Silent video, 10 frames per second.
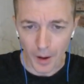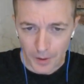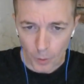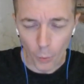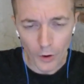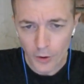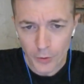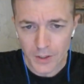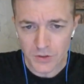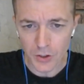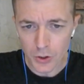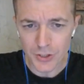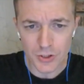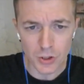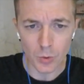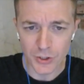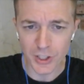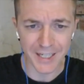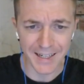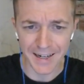One of the things that you can do when
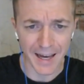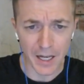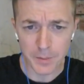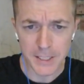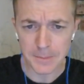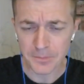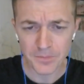checking anatomy,